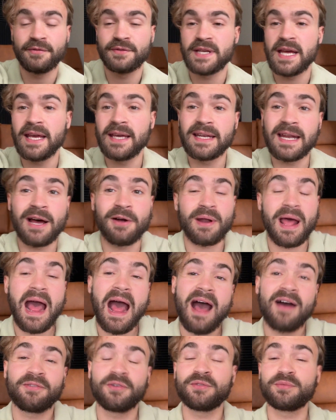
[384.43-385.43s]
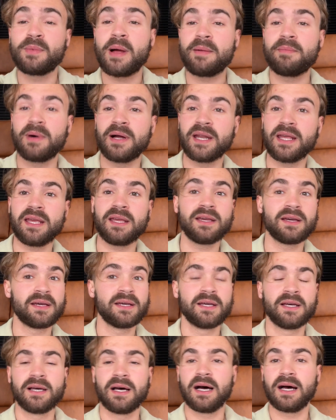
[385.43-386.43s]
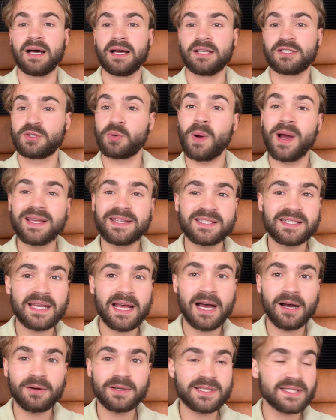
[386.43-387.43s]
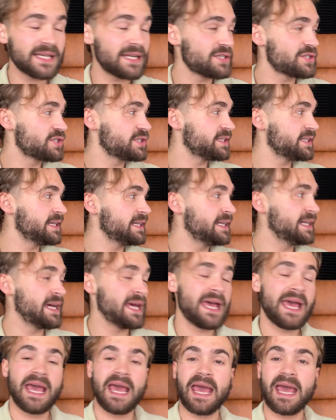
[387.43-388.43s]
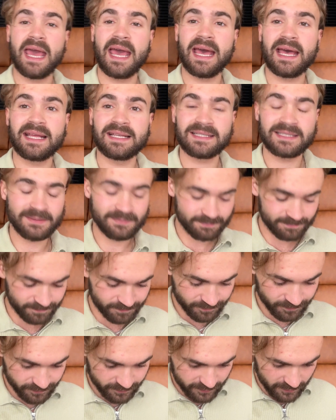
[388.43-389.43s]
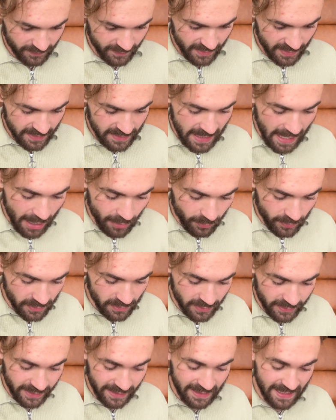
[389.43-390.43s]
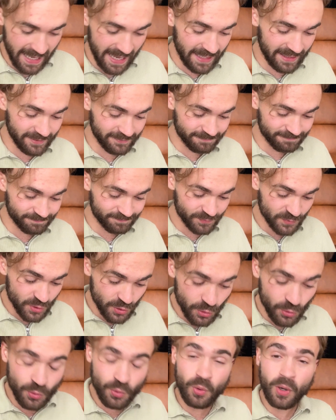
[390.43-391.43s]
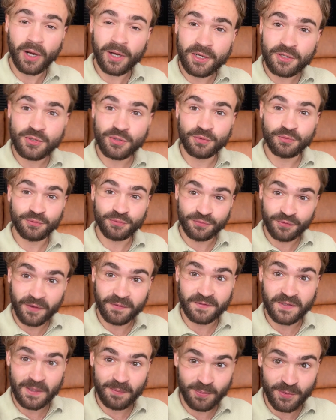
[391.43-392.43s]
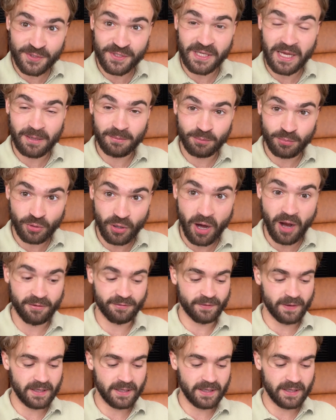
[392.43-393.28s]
taken out half of my money twice now, essentially, and now we're looking at 250% profit.